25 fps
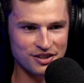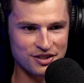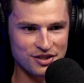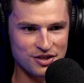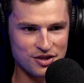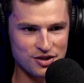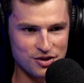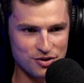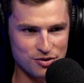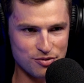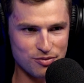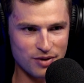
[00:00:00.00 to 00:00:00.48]

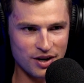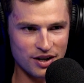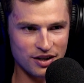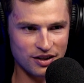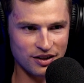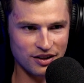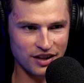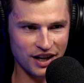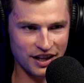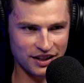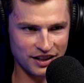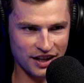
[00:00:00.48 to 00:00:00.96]
do
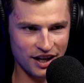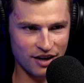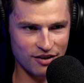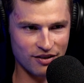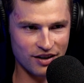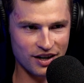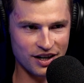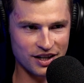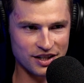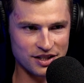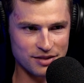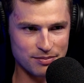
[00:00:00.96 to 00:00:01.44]
well at that
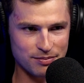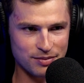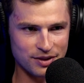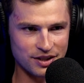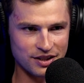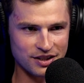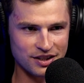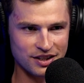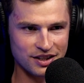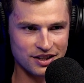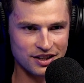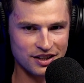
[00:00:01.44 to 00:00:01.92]
race.
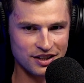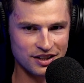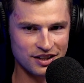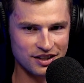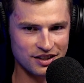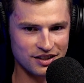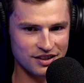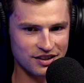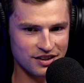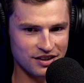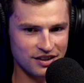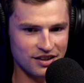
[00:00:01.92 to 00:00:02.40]
But
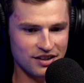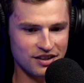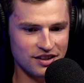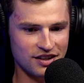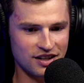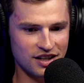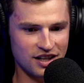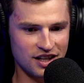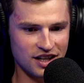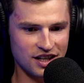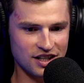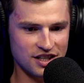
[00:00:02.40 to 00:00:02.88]

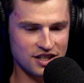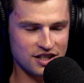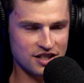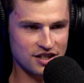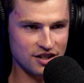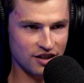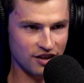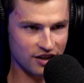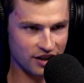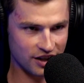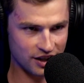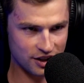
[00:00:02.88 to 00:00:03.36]

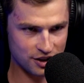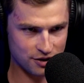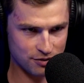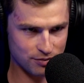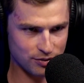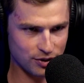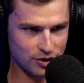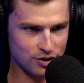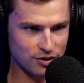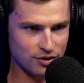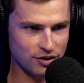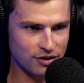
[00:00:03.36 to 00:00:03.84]
aside from
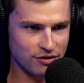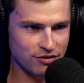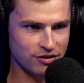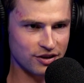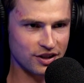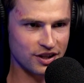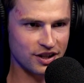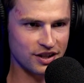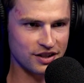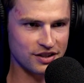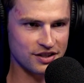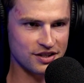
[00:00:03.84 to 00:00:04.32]
the Tour de
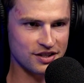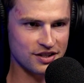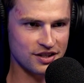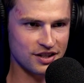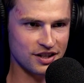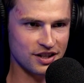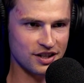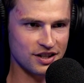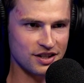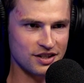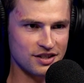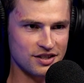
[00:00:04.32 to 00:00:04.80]
France,
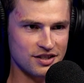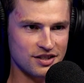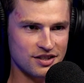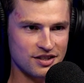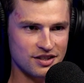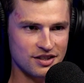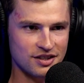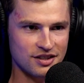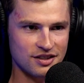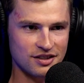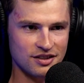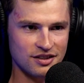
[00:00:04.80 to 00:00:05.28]
there's,
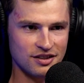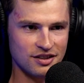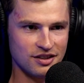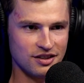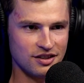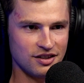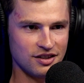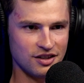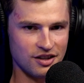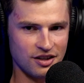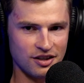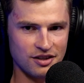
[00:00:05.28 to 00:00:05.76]

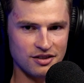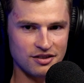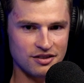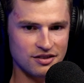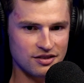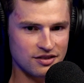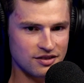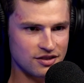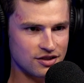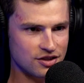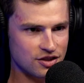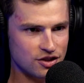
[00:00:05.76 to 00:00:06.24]

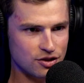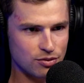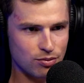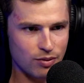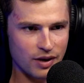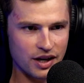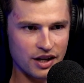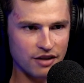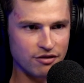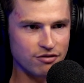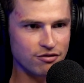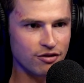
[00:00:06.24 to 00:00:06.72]

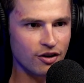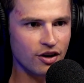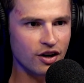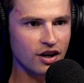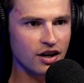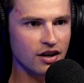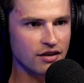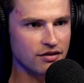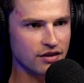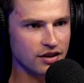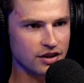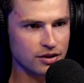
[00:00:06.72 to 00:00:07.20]

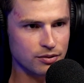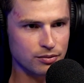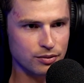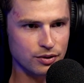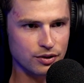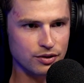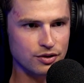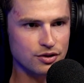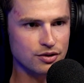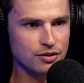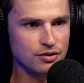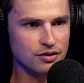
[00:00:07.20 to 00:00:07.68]
25 other
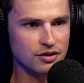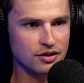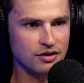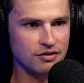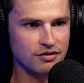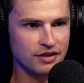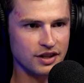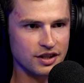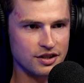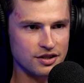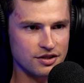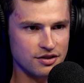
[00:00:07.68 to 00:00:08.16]
World Tour
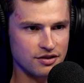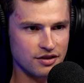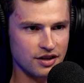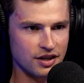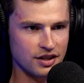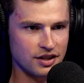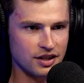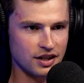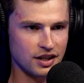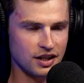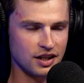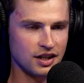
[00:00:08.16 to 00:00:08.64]
events
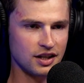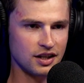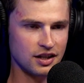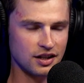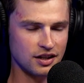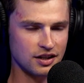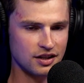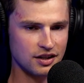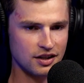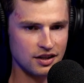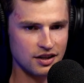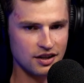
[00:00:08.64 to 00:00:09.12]
throughout the year.
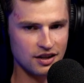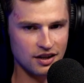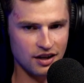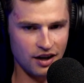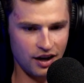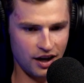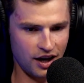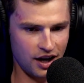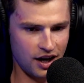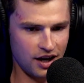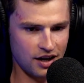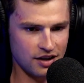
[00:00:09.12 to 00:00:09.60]

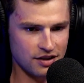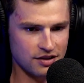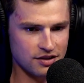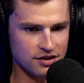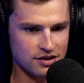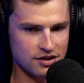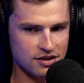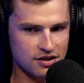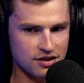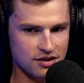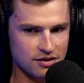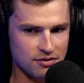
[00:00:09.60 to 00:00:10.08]
And
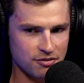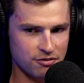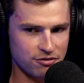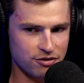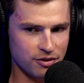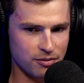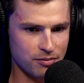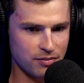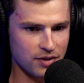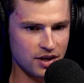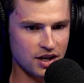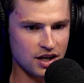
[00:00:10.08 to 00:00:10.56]

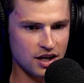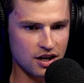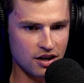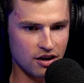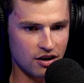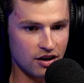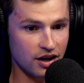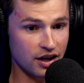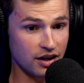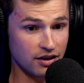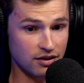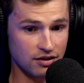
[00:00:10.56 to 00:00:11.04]
for me,
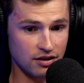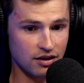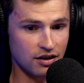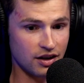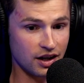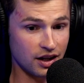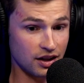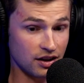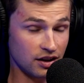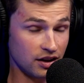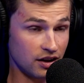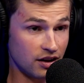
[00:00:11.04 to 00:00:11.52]
I
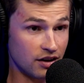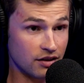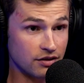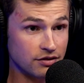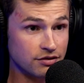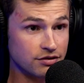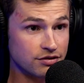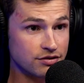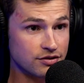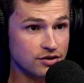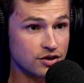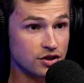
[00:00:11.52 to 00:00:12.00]

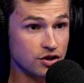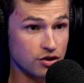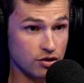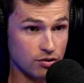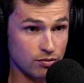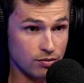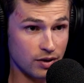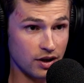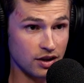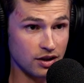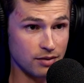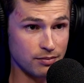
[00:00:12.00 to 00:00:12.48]
love to do
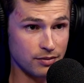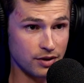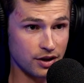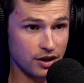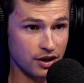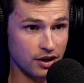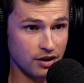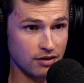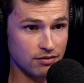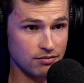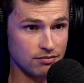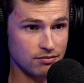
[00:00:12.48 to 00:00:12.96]
well in
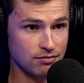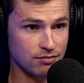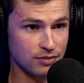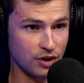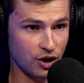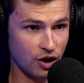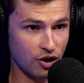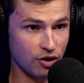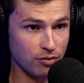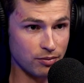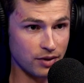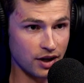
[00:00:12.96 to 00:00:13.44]
my
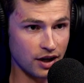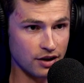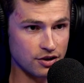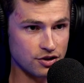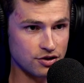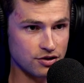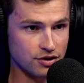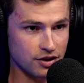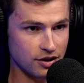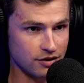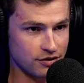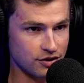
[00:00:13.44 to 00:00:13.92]
home
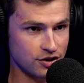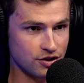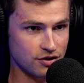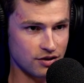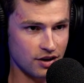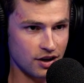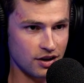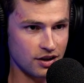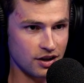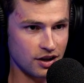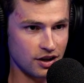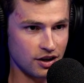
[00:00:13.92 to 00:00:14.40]
country of
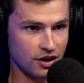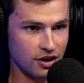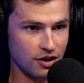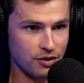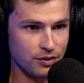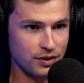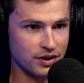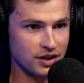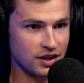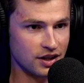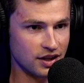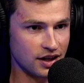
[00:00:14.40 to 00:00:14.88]
Australia,
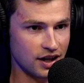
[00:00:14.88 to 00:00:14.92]
with the